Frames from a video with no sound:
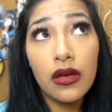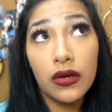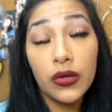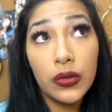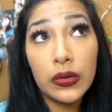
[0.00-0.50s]

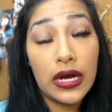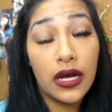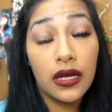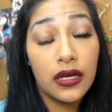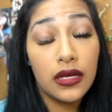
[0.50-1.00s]
who
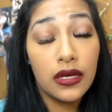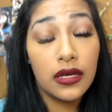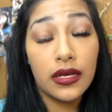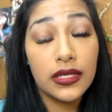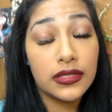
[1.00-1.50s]

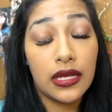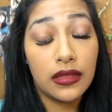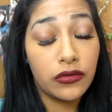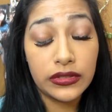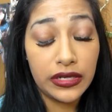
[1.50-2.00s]
is a
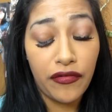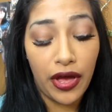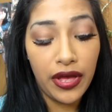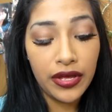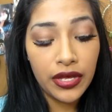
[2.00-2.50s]
little
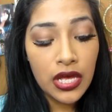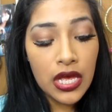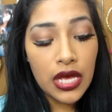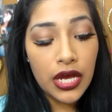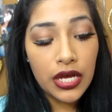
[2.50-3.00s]
diva
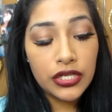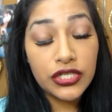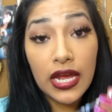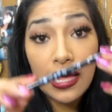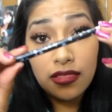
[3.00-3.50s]

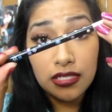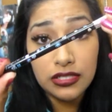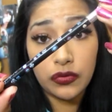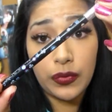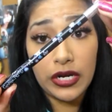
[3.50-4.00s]
she had this
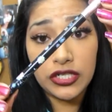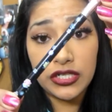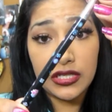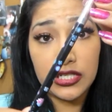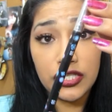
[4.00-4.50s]
little brush
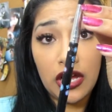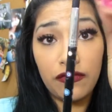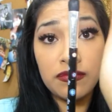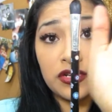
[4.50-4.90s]
that she got from the